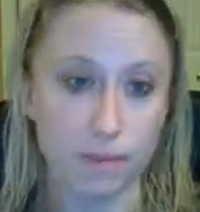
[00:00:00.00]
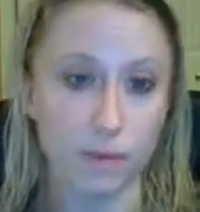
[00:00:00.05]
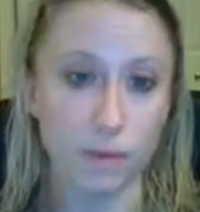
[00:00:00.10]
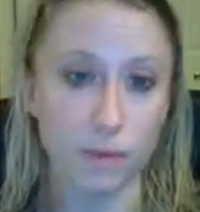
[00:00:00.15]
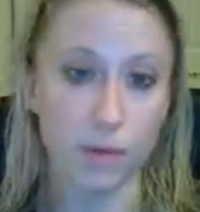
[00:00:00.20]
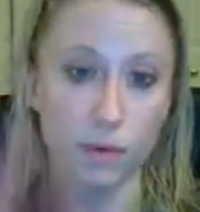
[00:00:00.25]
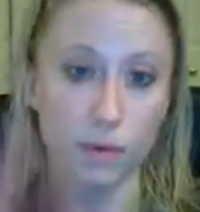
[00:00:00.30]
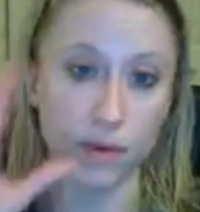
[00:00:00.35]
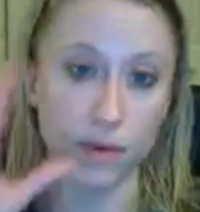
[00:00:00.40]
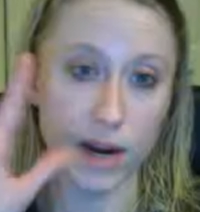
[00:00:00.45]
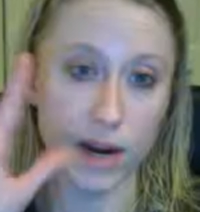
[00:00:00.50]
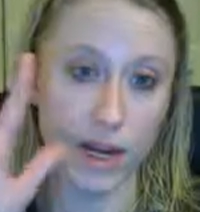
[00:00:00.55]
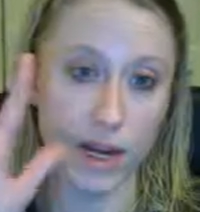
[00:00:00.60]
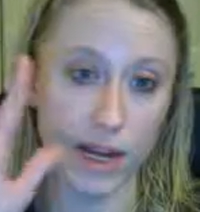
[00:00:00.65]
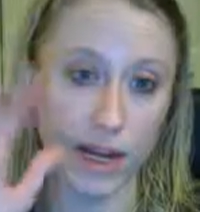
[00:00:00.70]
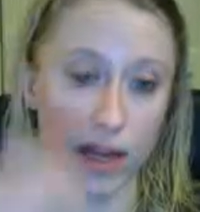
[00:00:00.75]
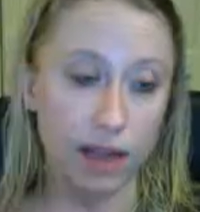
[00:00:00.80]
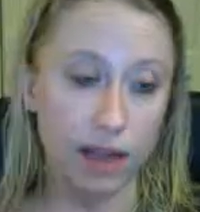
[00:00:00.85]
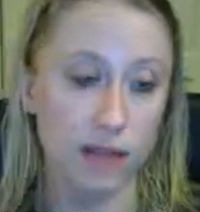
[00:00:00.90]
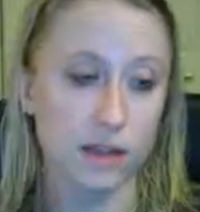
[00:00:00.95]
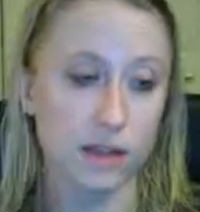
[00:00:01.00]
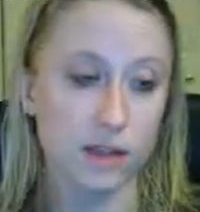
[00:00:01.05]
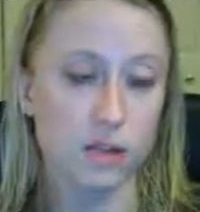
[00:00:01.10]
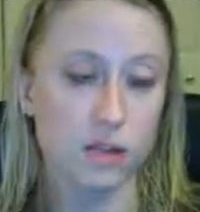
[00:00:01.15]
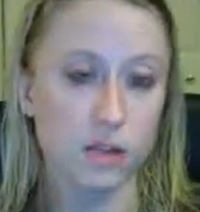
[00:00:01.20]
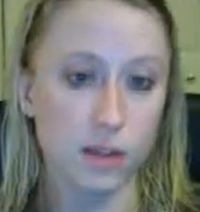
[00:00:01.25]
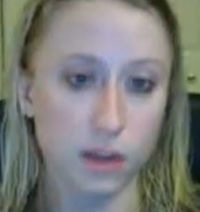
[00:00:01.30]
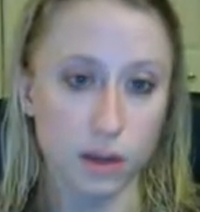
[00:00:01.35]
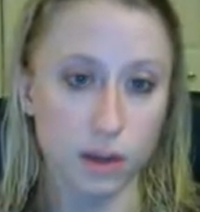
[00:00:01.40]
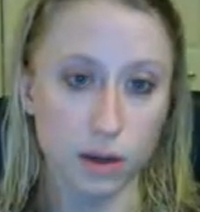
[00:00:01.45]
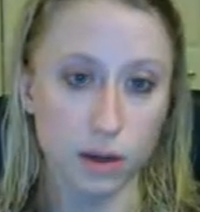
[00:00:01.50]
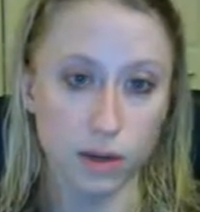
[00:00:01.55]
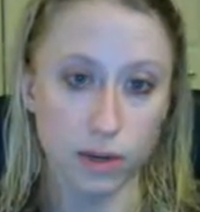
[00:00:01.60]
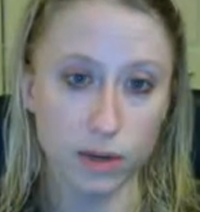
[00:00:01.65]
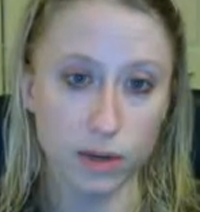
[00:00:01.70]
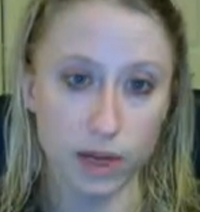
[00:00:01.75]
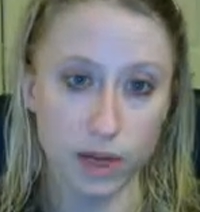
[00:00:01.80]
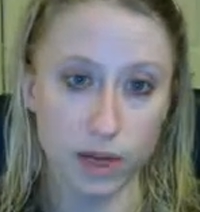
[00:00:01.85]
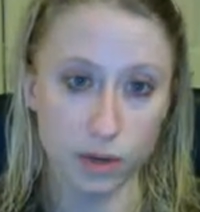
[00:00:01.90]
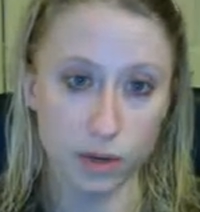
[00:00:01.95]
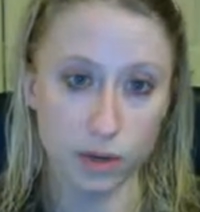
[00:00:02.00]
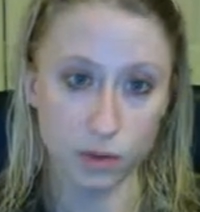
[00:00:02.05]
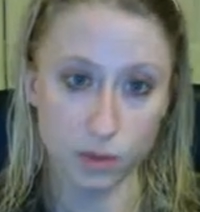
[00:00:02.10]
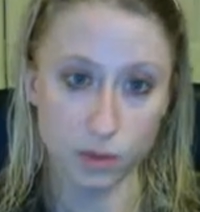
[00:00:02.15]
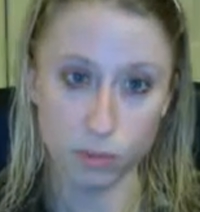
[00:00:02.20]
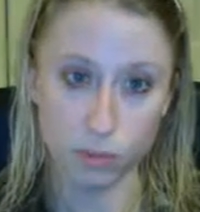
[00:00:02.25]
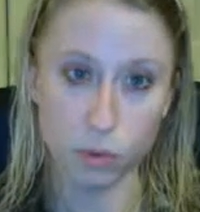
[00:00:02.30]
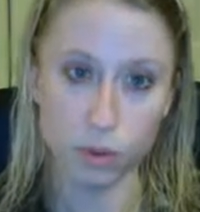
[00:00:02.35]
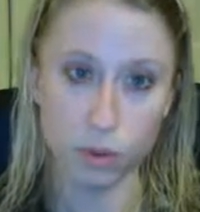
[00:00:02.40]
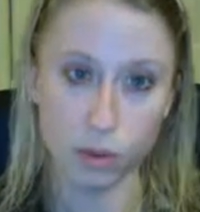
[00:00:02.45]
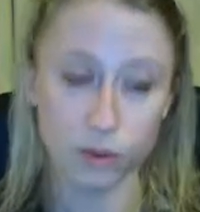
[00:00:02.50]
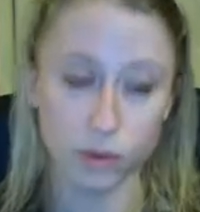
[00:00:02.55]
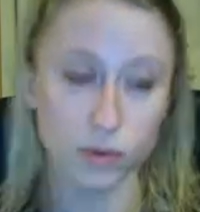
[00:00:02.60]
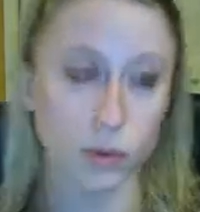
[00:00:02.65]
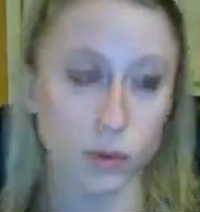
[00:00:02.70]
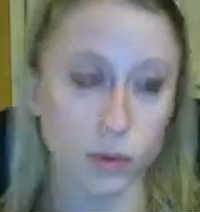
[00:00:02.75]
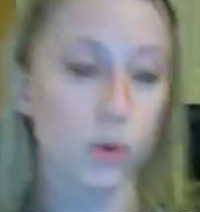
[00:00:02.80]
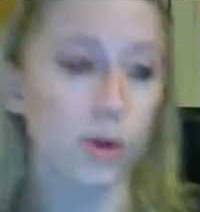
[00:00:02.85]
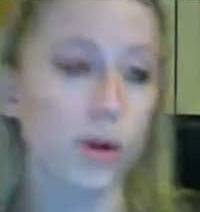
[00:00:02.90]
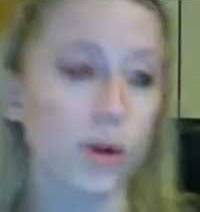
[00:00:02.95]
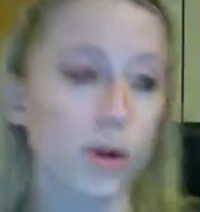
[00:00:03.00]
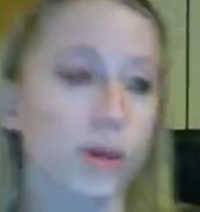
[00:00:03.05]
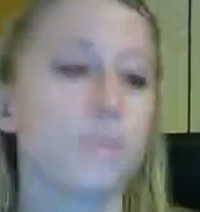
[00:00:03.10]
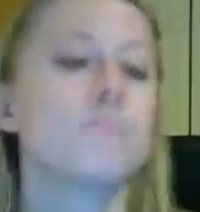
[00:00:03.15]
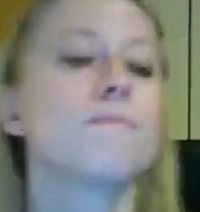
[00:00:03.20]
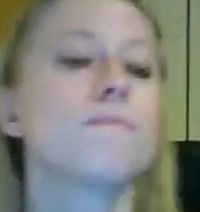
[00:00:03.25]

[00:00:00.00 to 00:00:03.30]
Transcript: The right hand is just going to go down here and support the recorder.